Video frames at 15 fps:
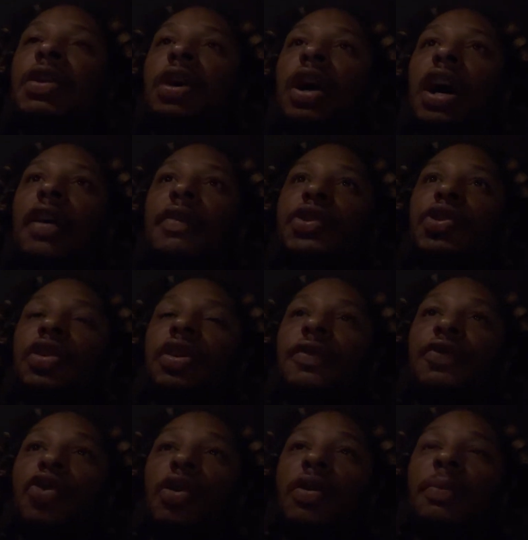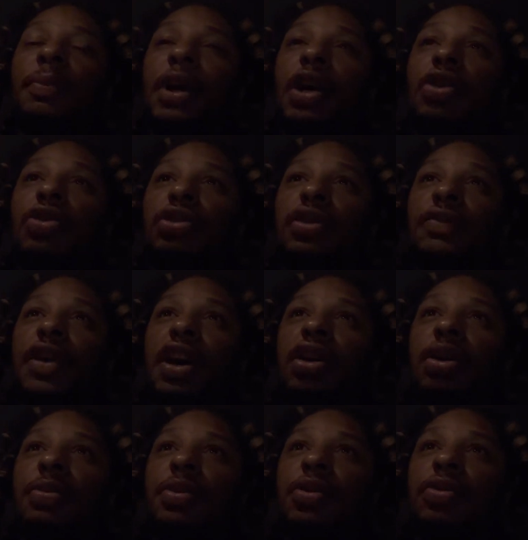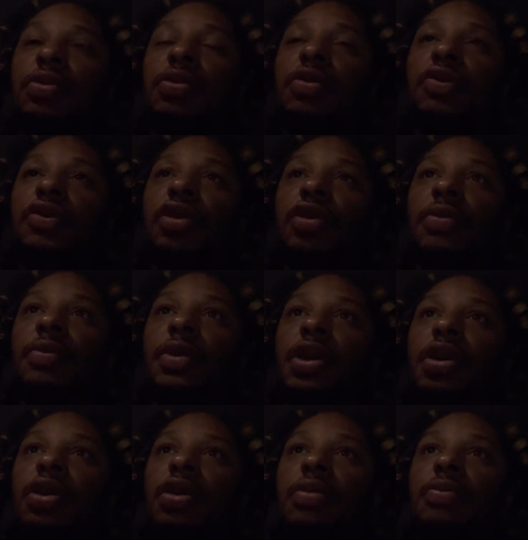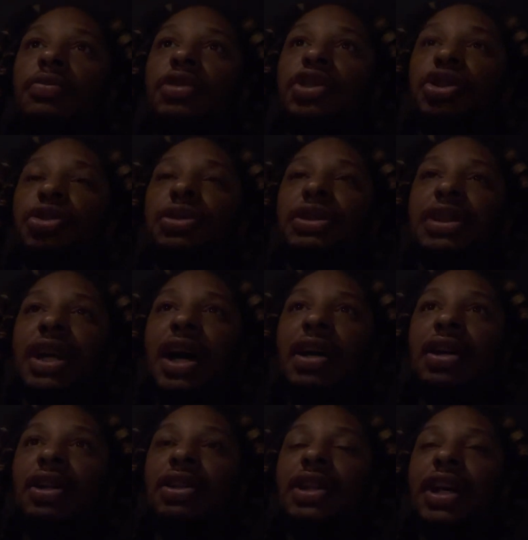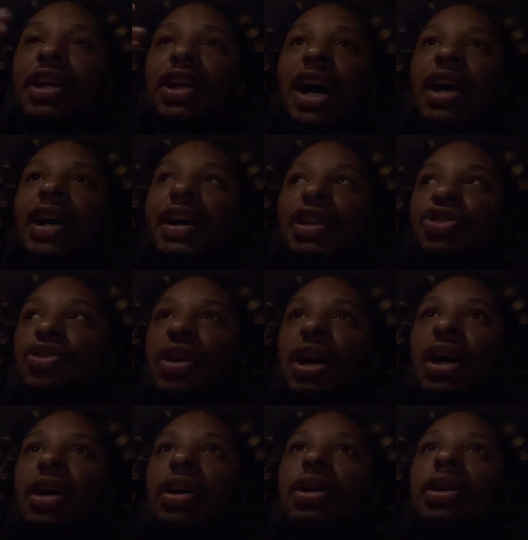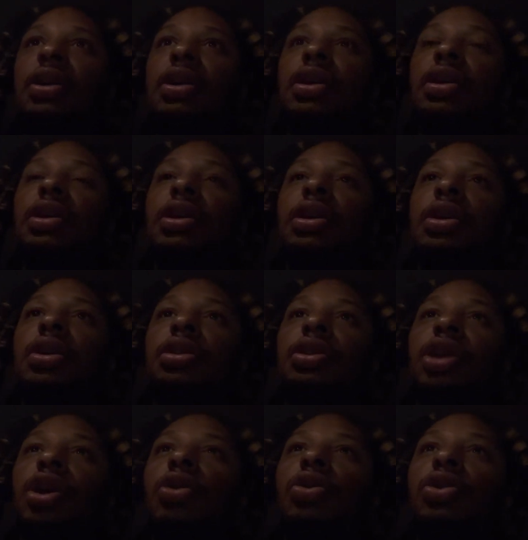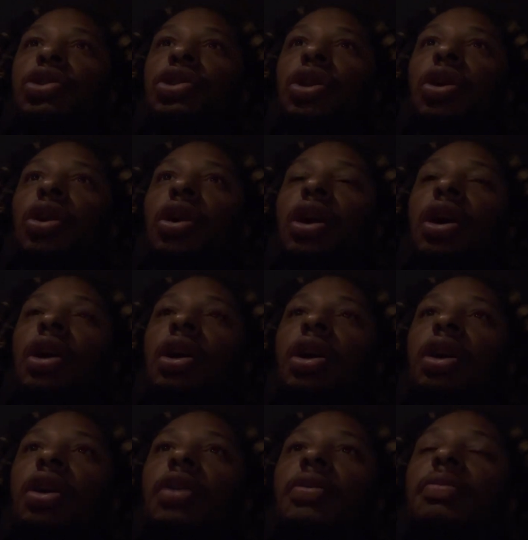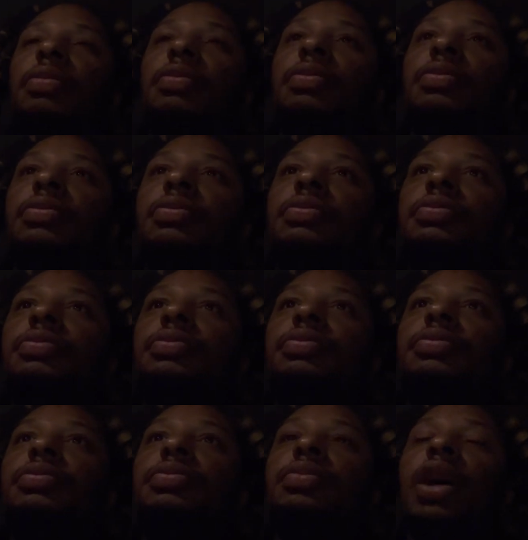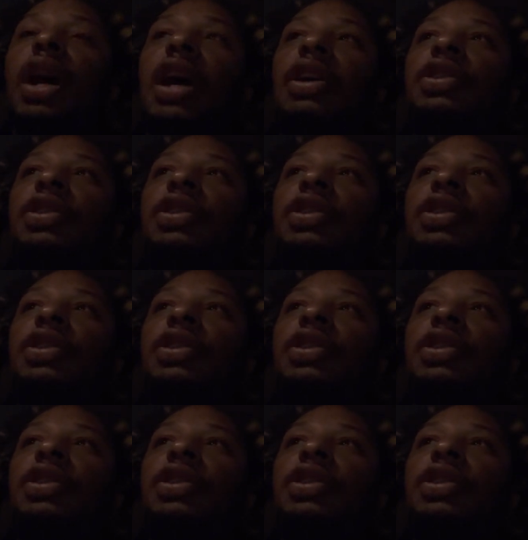I have four males available from Zeus and Nyla. They like try. Those are, I